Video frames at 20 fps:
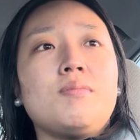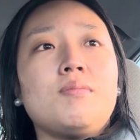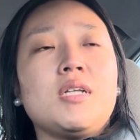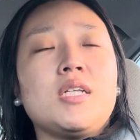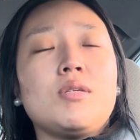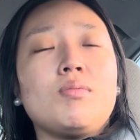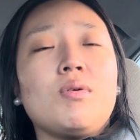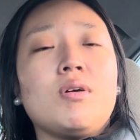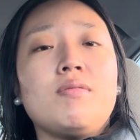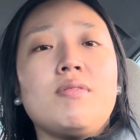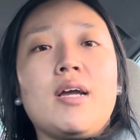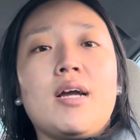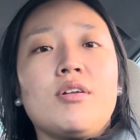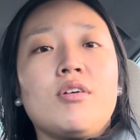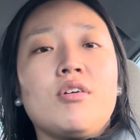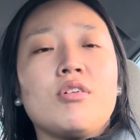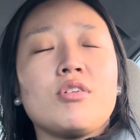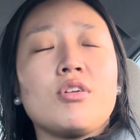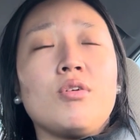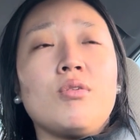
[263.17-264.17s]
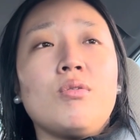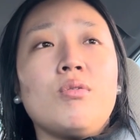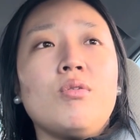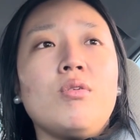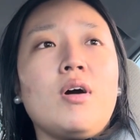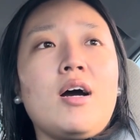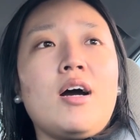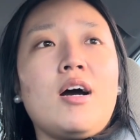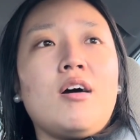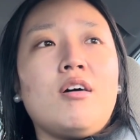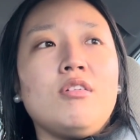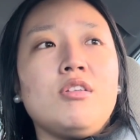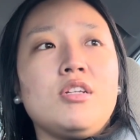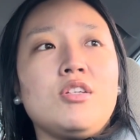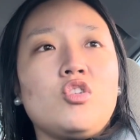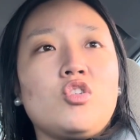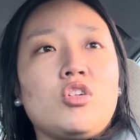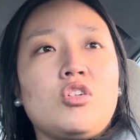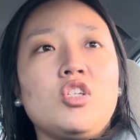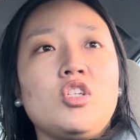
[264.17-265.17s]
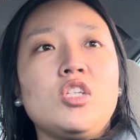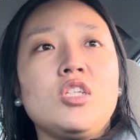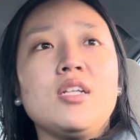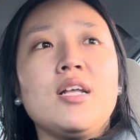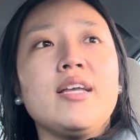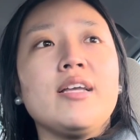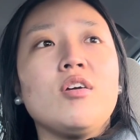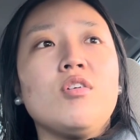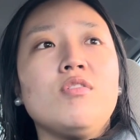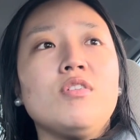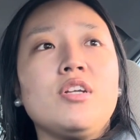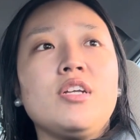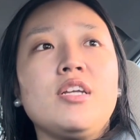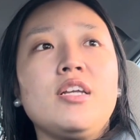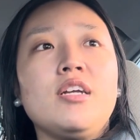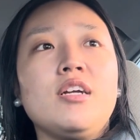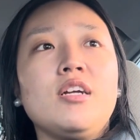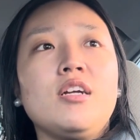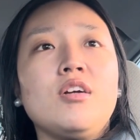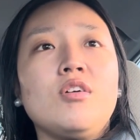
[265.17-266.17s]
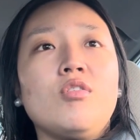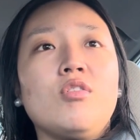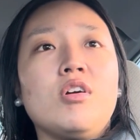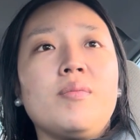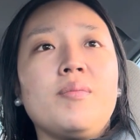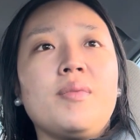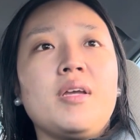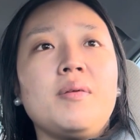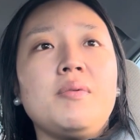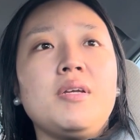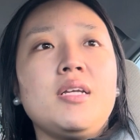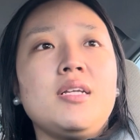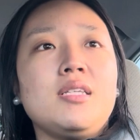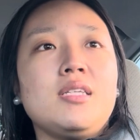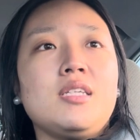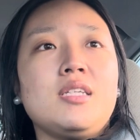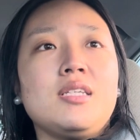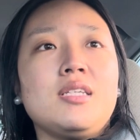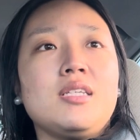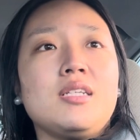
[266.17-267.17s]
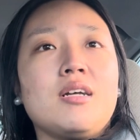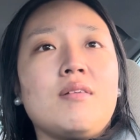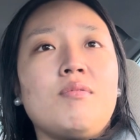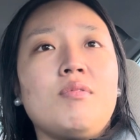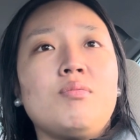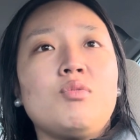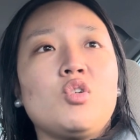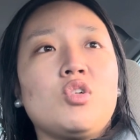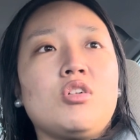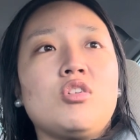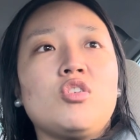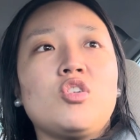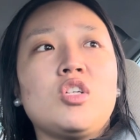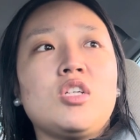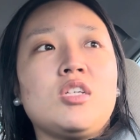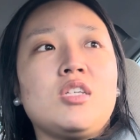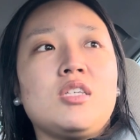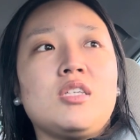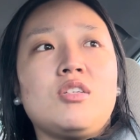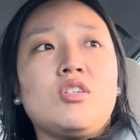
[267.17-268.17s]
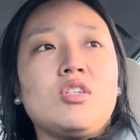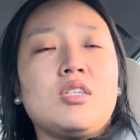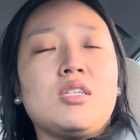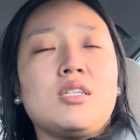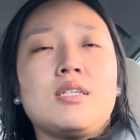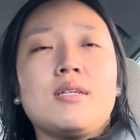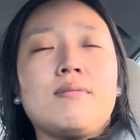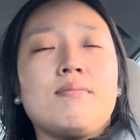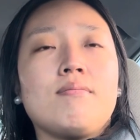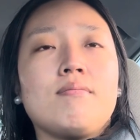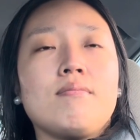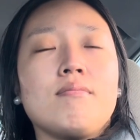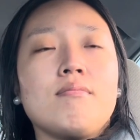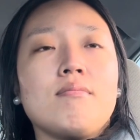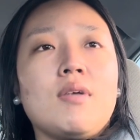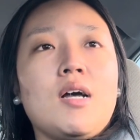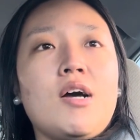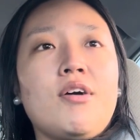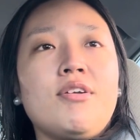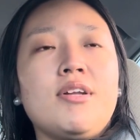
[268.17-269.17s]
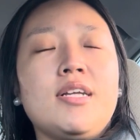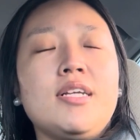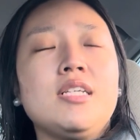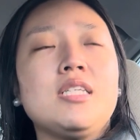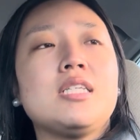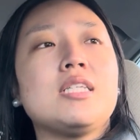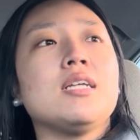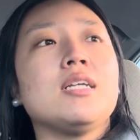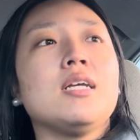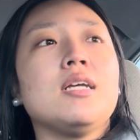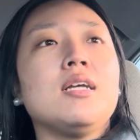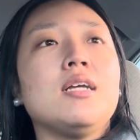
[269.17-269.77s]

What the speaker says: That's probably, I don't know how the church is like over here, or maybe it's this type of church is just how it is.